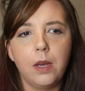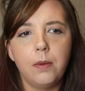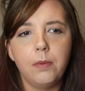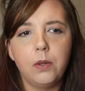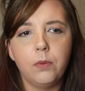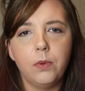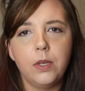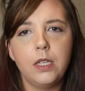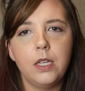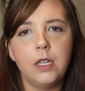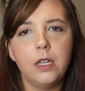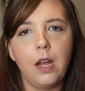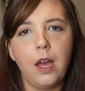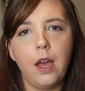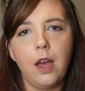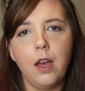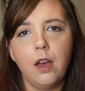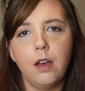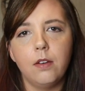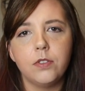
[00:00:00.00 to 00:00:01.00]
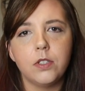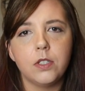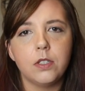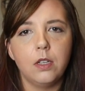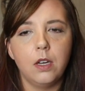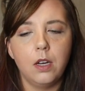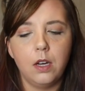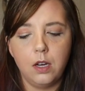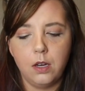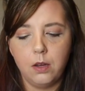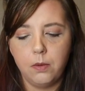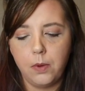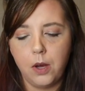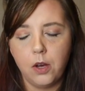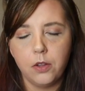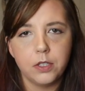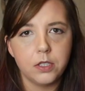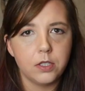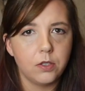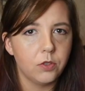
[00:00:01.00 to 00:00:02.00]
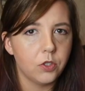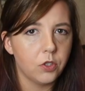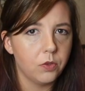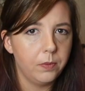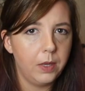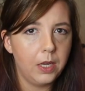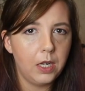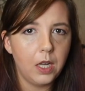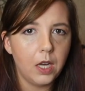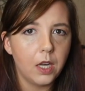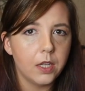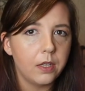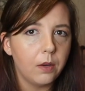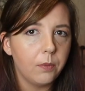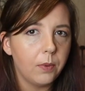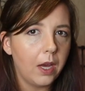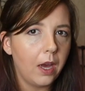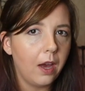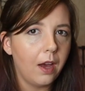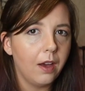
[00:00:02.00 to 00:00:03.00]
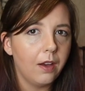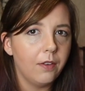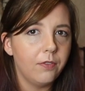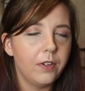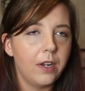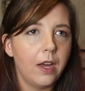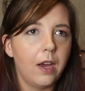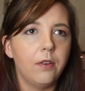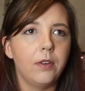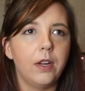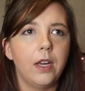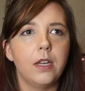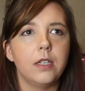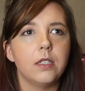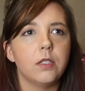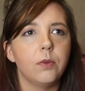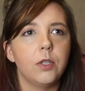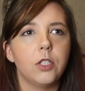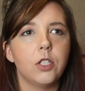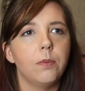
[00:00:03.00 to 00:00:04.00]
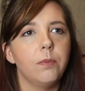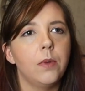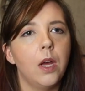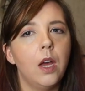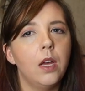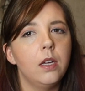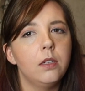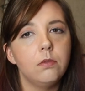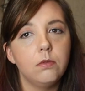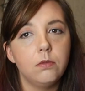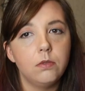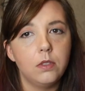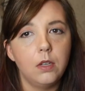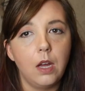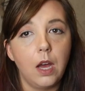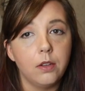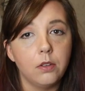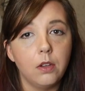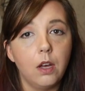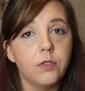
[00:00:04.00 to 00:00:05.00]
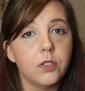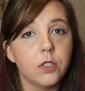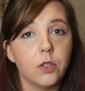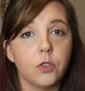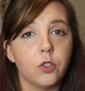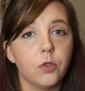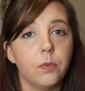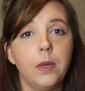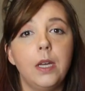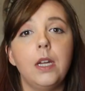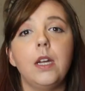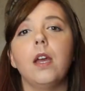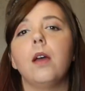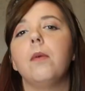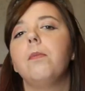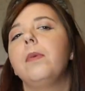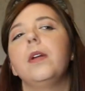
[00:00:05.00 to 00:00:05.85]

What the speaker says: I mean, we didn't have all the social media that we have nowadays, which I love social media,